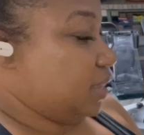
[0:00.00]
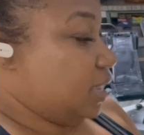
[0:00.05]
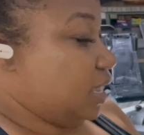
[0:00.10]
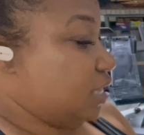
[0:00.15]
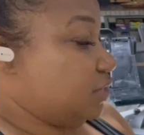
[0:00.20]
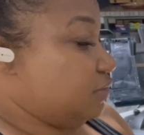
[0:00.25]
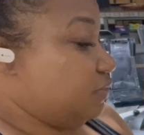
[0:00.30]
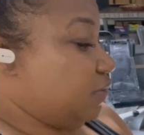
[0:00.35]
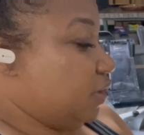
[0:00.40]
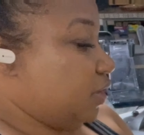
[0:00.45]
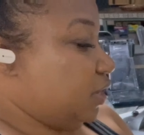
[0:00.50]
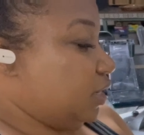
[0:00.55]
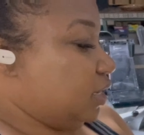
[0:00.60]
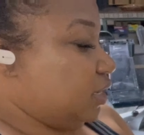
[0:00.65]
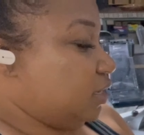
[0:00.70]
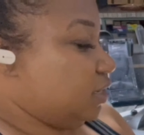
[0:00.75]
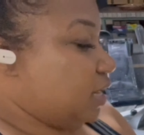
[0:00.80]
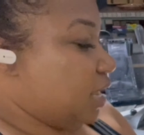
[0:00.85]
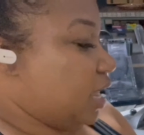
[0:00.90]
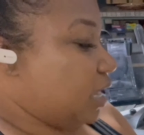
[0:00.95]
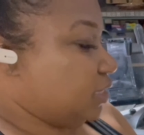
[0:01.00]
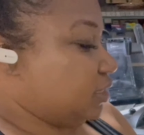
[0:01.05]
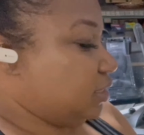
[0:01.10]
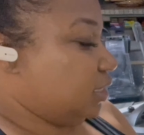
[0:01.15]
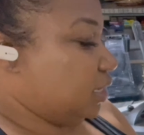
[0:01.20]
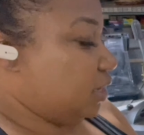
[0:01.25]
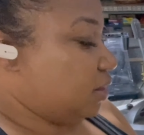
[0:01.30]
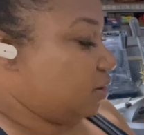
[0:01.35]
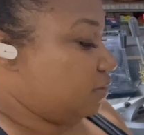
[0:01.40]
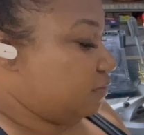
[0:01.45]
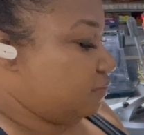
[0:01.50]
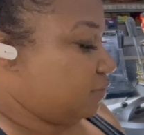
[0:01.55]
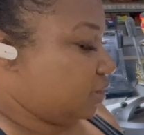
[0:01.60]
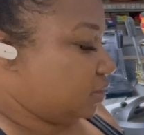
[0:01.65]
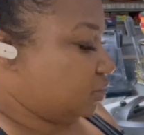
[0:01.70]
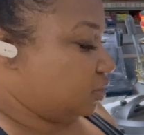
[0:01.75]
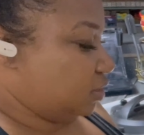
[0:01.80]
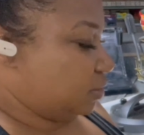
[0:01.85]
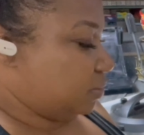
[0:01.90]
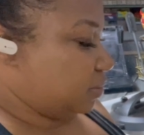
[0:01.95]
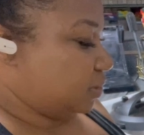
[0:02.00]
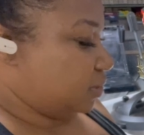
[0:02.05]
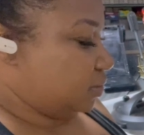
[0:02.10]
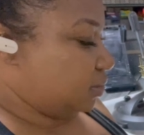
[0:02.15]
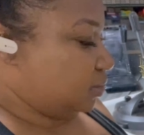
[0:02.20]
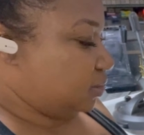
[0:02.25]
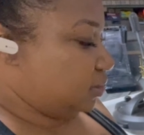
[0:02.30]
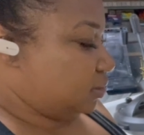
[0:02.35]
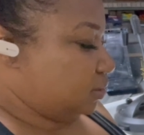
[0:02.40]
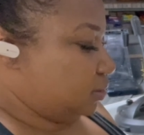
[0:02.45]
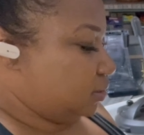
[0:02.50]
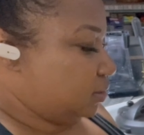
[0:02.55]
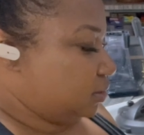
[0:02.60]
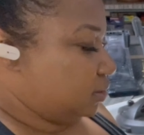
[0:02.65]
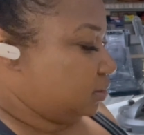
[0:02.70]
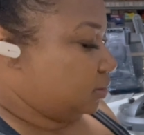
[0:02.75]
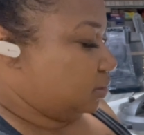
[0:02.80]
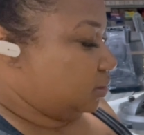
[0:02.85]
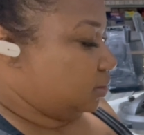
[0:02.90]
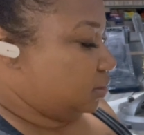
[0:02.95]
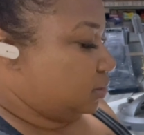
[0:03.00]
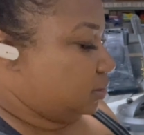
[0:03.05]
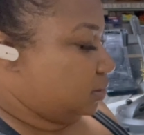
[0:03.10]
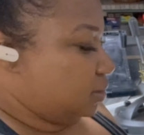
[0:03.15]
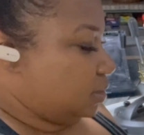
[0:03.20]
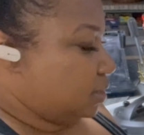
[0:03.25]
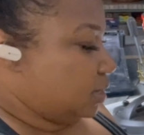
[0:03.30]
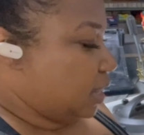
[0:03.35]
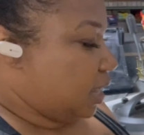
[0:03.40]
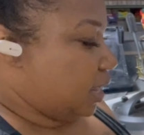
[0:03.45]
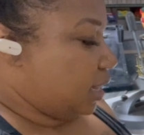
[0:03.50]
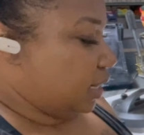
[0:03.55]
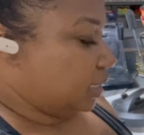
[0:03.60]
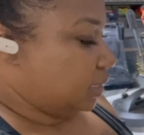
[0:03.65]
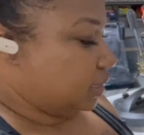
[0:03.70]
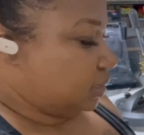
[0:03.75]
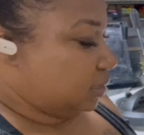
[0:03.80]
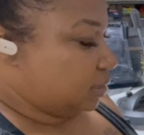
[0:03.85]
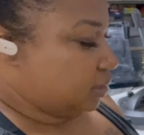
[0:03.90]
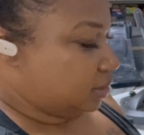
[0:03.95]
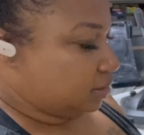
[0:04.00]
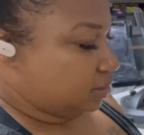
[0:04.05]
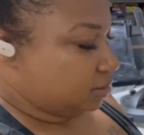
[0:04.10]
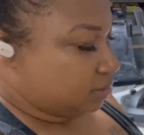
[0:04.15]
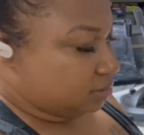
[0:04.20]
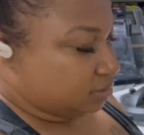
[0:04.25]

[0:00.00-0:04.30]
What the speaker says: it's very good. Excellent on vegetables. I like to